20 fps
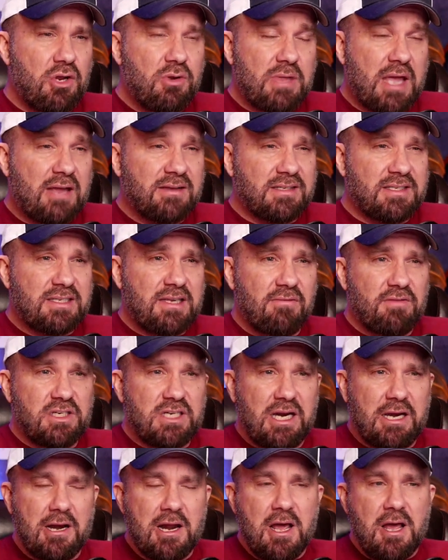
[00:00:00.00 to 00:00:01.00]

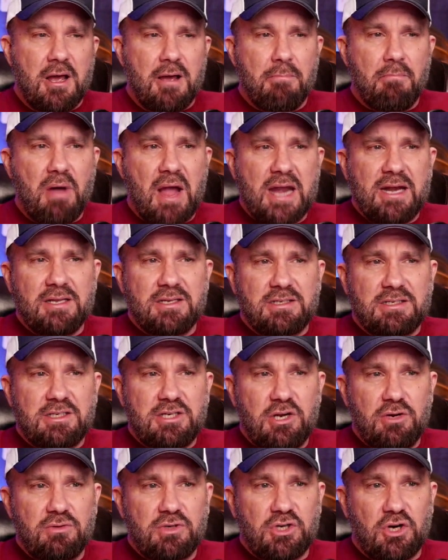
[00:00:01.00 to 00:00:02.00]
2017. Biden's
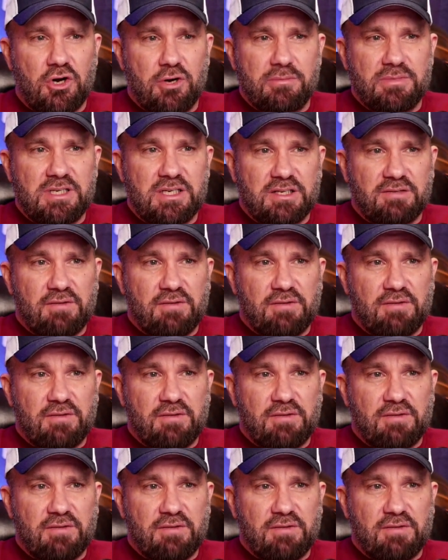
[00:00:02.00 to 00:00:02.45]
2 terms